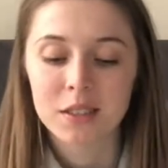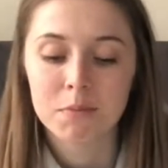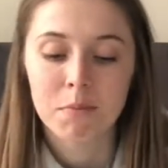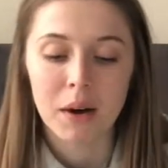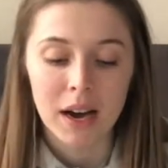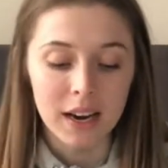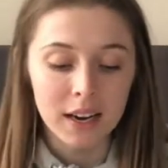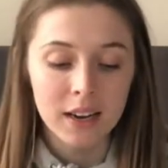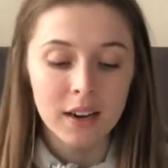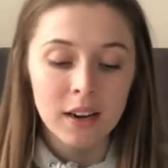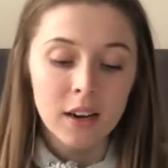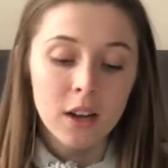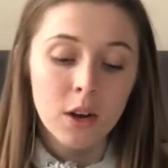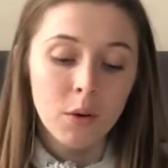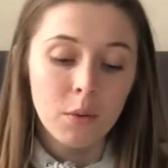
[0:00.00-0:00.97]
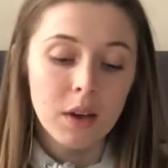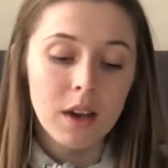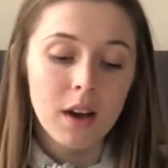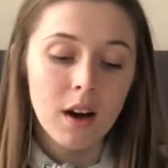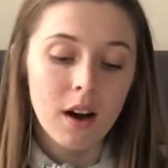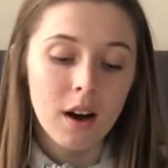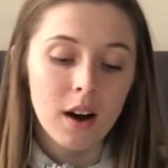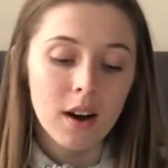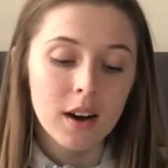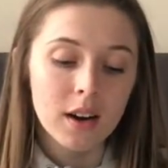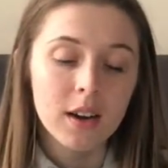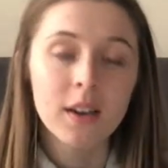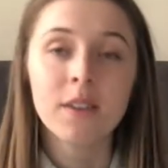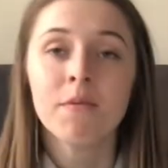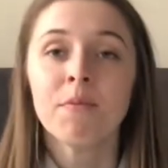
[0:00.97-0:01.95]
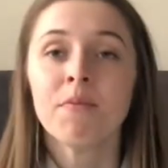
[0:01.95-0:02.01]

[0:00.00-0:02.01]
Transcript: But we are